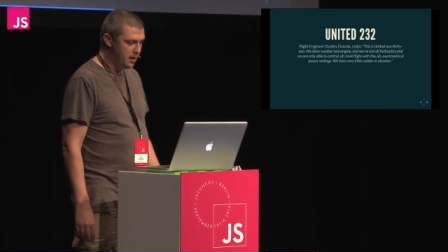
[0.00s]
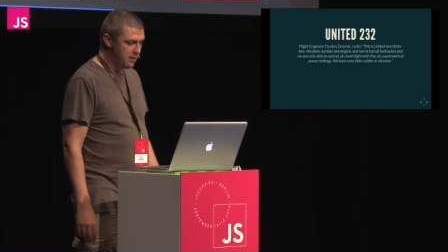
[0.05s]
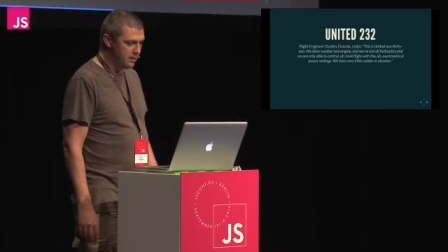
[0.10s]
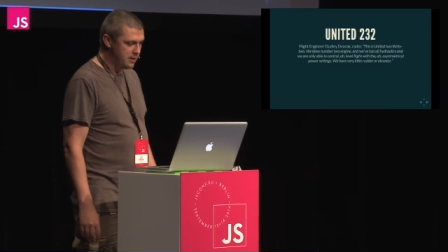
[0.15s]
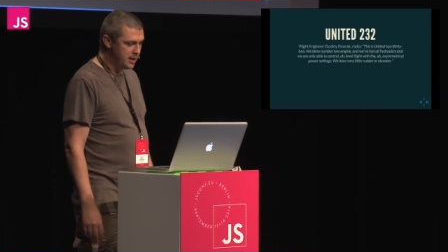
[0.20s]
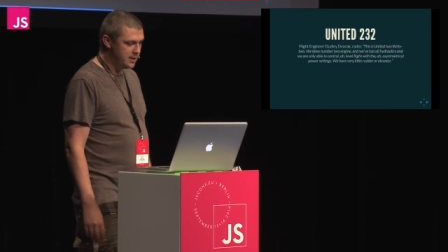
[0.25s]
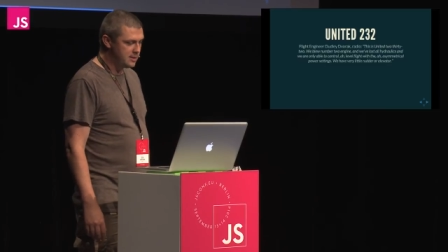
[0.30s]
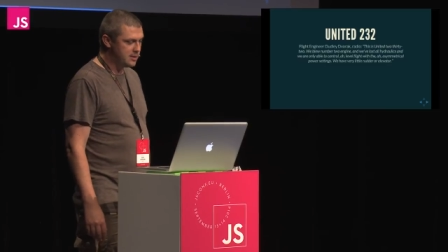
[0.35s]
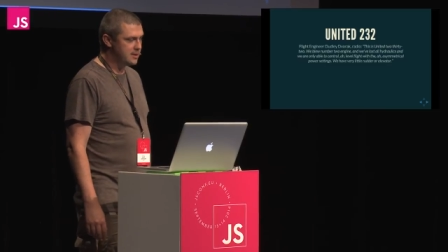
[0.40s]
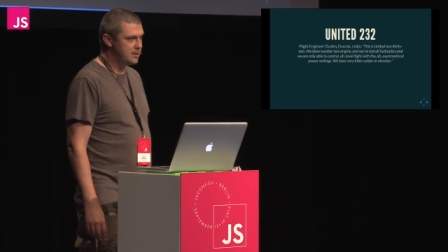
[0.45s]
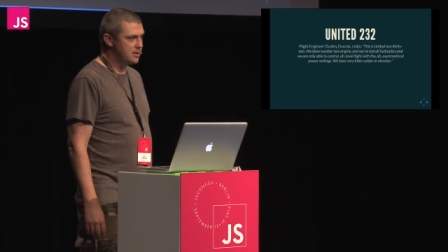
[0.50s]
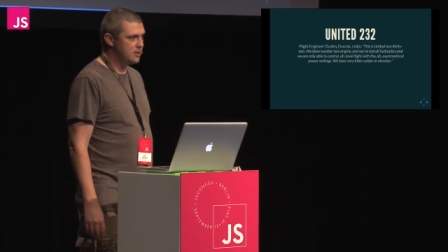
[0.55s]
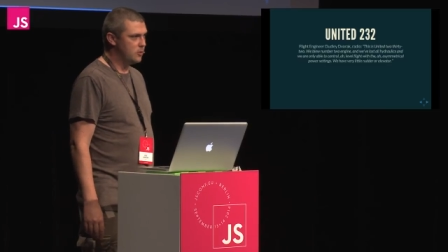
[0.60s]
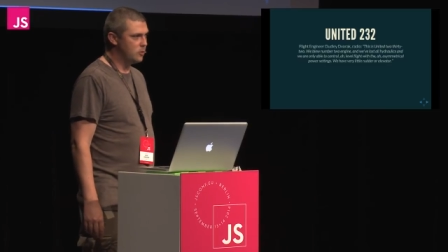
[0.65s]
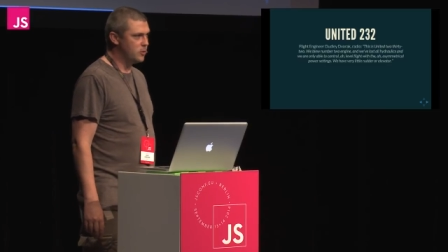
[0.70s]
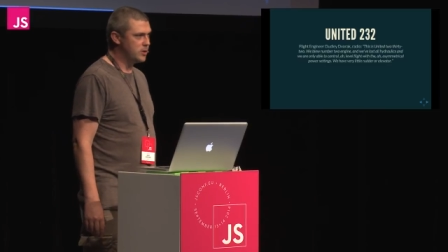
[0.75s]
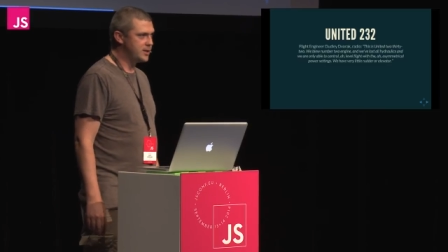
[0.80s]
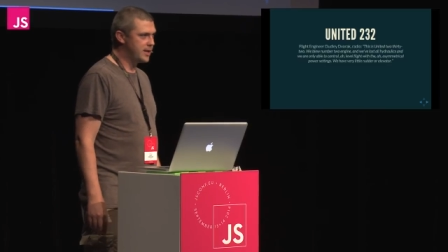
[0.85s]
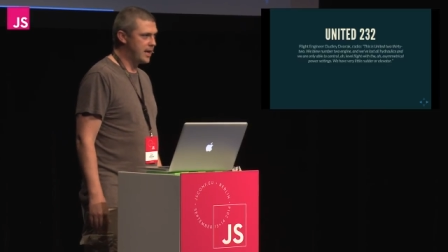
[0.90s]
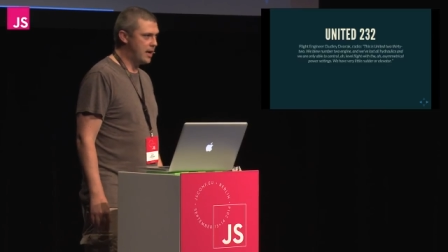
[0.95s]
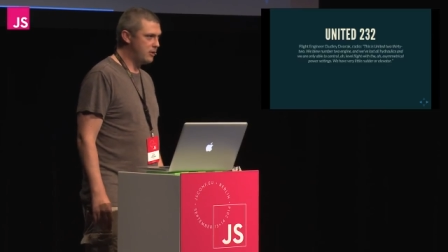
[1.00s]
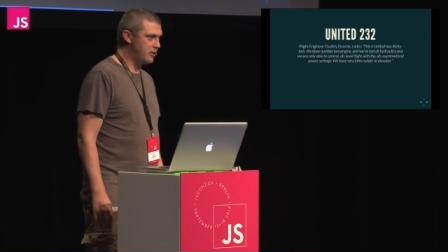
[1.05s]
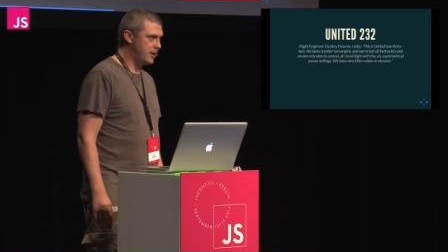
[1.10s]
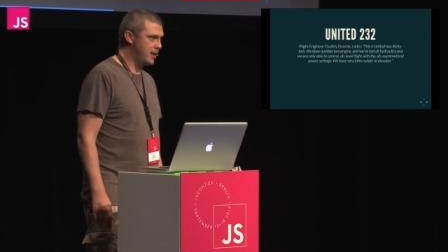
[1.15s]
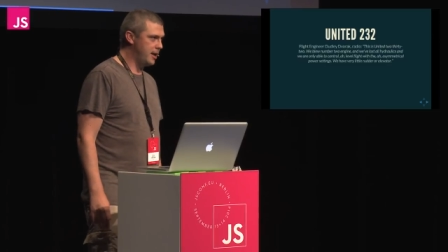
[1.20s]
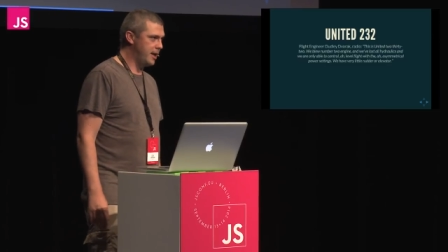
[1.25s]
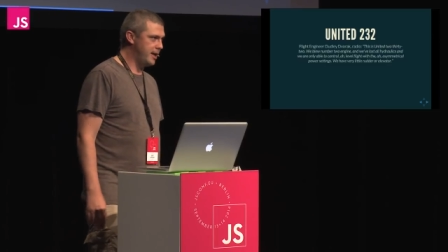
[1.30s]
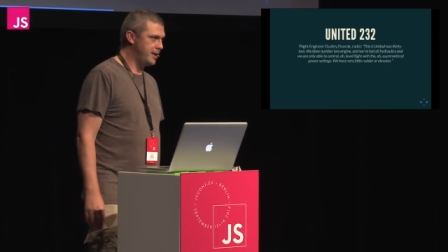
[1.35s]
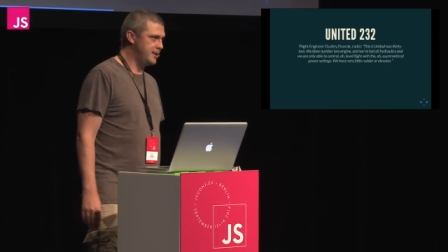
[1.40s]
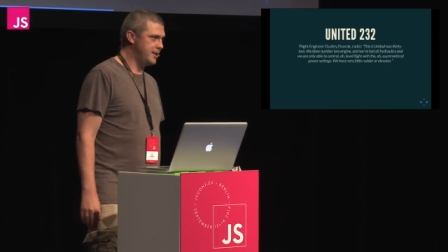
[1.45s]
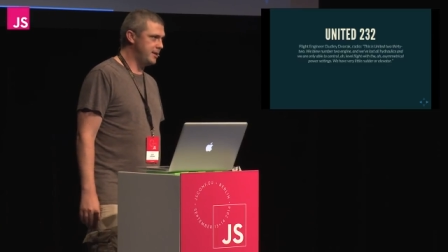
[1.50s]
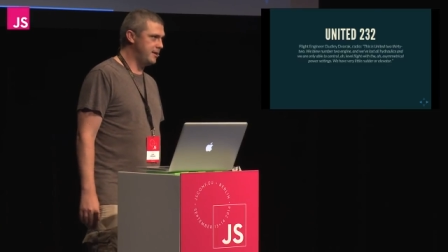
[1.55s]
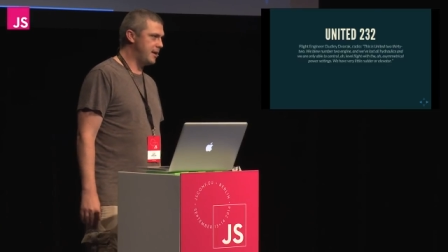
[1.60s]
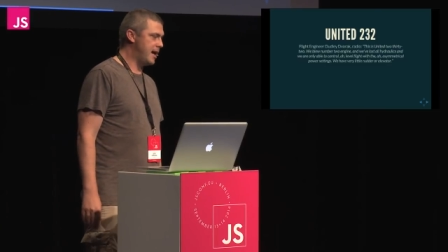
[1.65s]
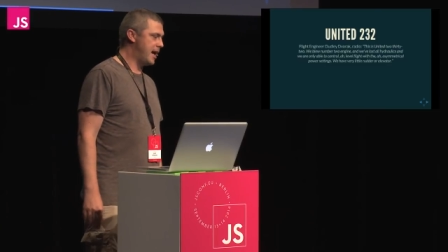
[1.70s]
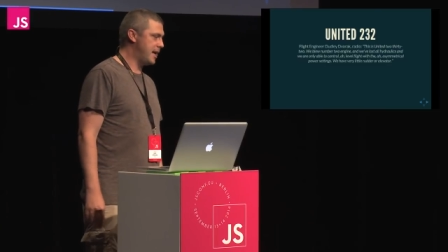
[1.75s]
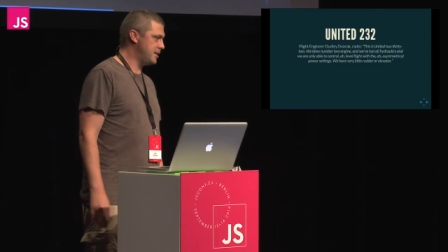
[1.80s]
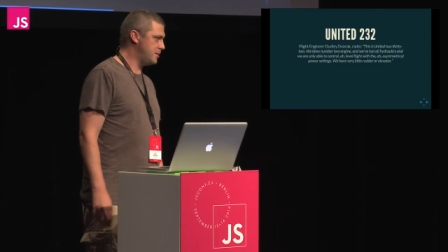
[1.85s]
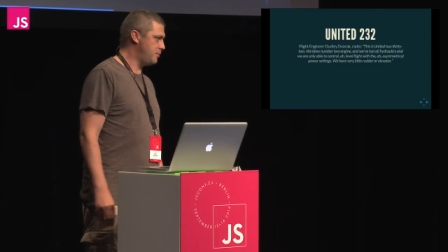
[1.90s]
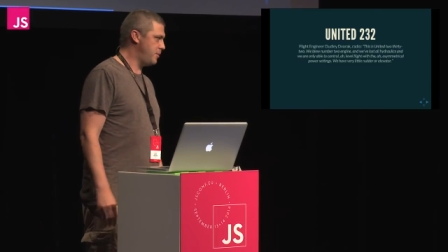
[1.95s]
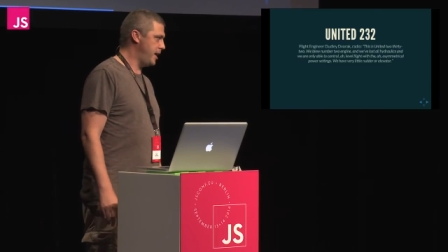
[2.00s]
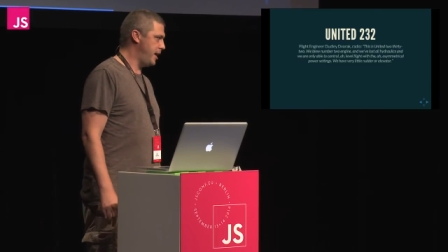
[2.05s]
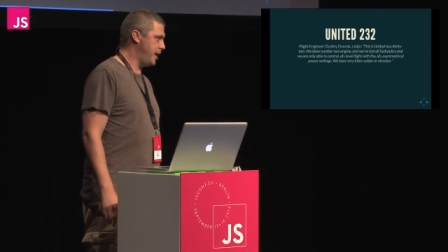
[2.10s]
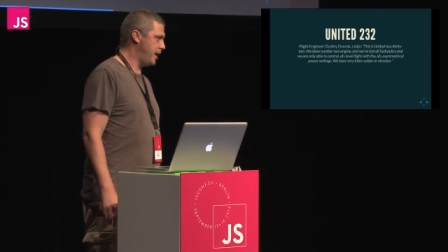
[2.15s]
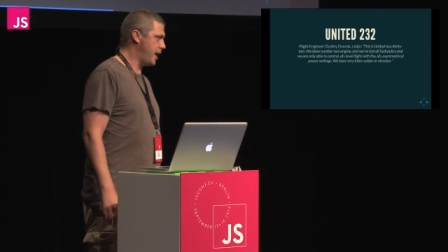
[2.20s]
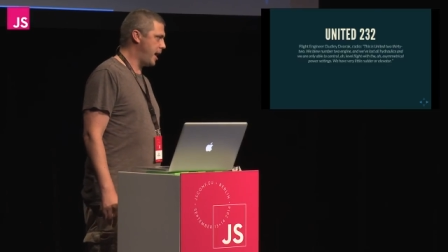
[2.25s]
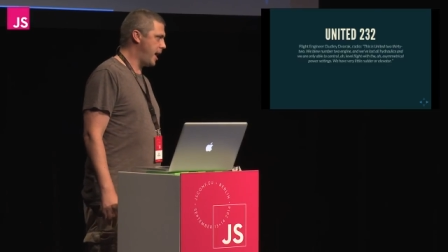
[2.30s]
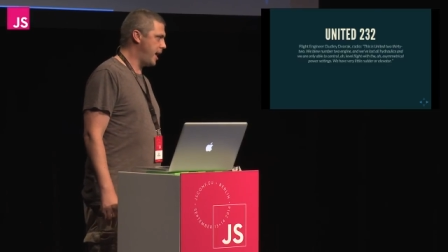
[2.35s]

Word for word: This was calculated as being